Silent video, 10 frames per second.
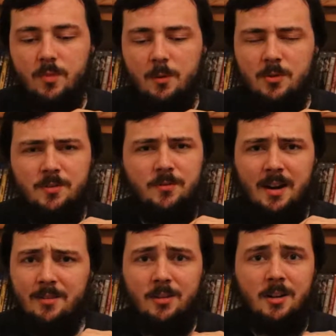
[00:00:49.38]
which is
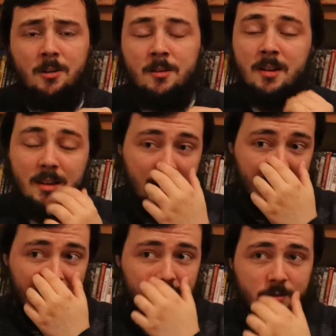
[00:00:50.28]
very very low.
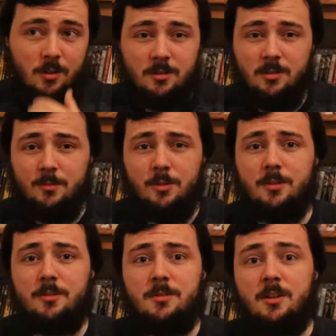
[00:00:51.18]
And of course, Tom
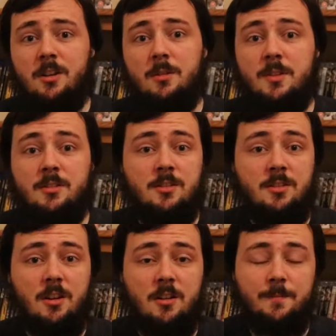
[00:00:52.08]
Cruise is the
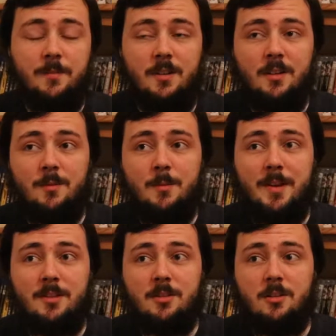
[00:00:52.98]
star, the
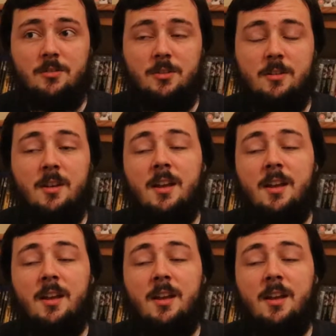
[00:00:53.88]
main star of the show.